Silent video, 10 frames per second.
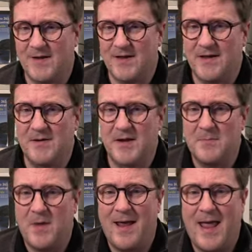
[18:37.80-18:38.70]
in
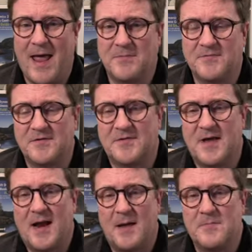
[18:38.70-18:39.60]
my apps is
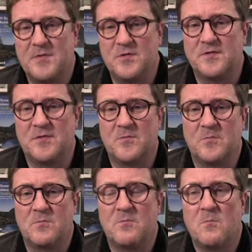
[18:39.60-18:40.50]
that I'm
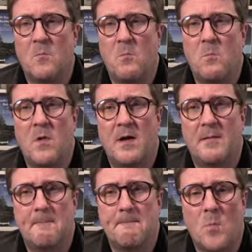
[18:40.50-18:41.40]
using
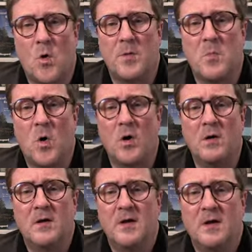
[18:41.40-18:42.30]
more and
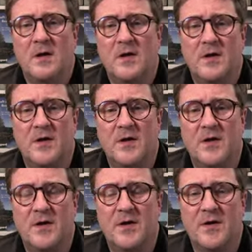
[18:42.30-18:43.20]
more
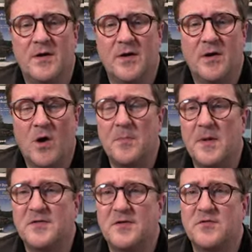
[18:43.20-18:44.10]
log
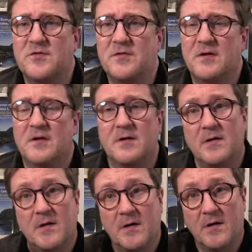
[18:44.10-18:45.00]
message
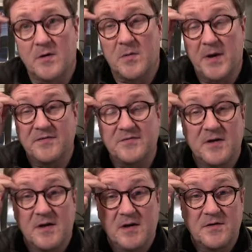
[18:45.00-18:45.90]
commands.
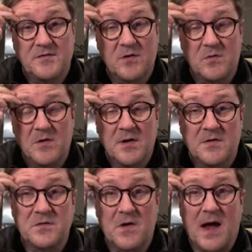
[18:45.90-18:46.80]
So
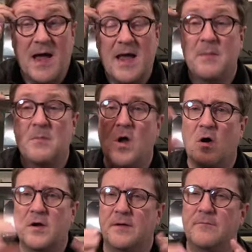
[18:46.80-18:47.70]
I am
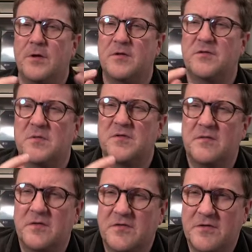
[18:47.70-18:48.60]
logging very
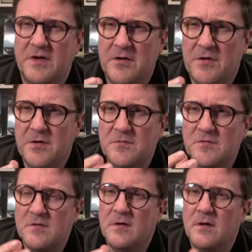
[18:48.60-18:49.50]
specific
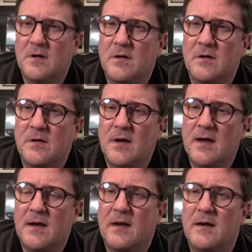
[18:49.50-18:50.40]
scenarios
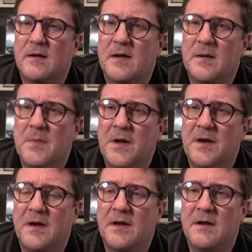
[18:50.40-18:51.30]
and
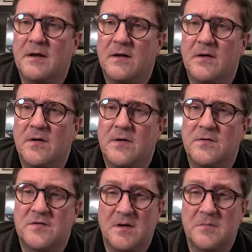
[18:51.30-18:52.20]
emitting
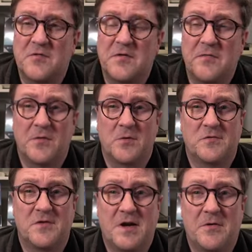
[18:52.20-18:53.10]
telemetry for those
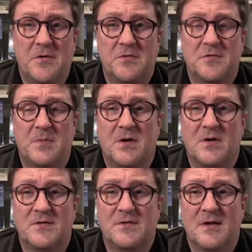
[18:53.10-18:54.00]
scenarios,
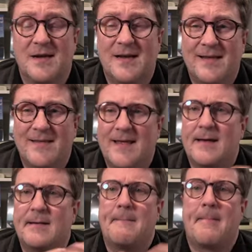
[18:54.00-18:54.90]
because
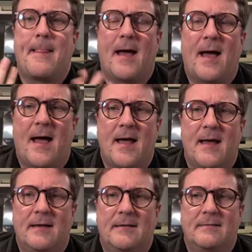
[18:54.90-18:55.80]
then
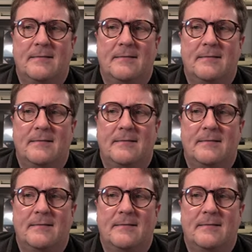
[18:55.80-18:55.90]
I